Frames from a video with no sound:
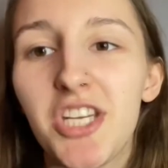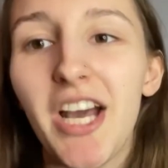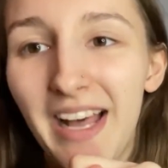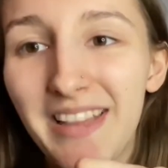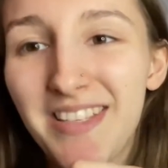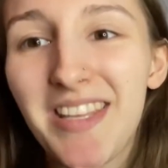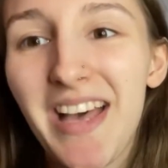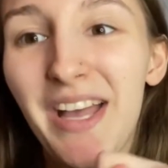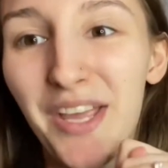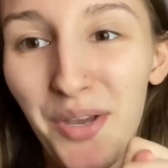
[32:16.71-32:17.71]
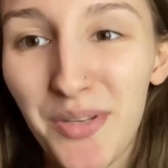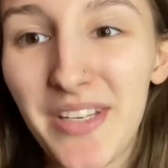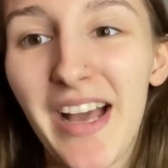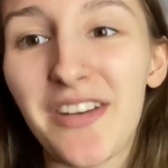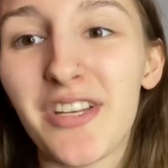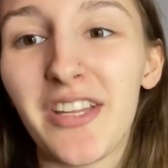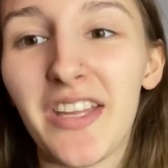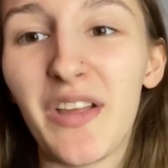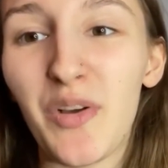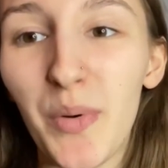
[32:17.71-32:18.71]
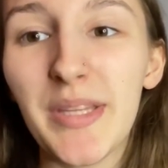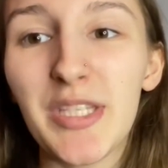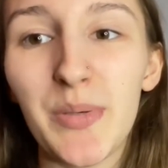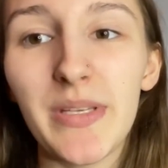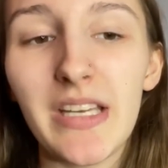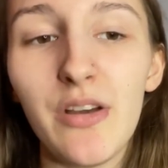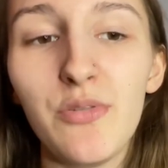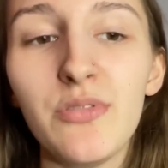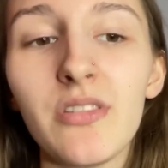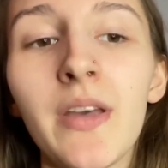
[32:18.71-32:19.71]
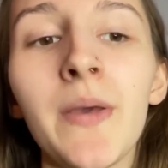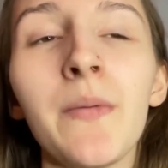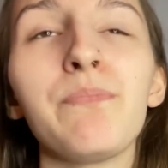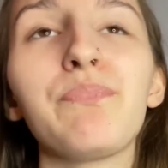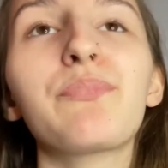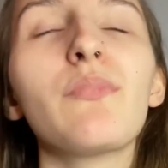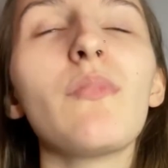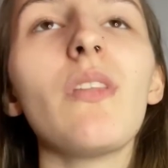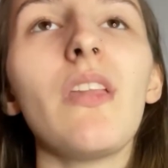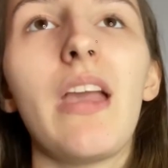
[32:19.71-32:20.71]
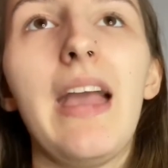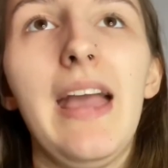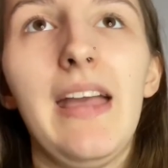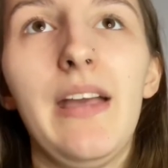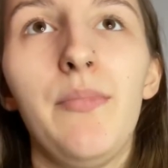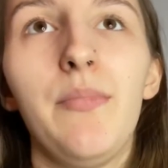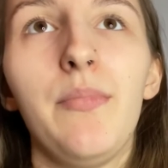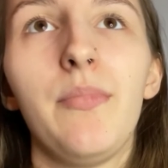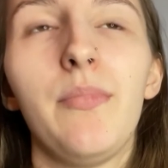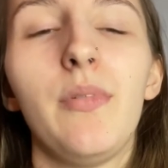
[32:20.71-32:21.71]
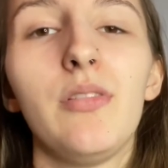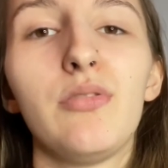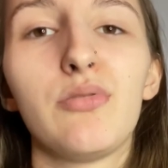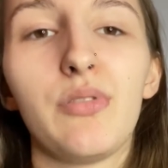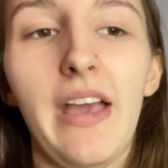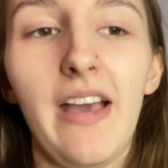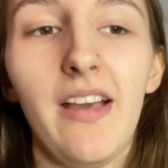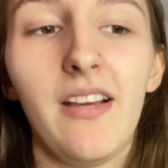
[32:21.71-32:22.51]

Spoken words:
chance that I could actually go into his house. So yeah,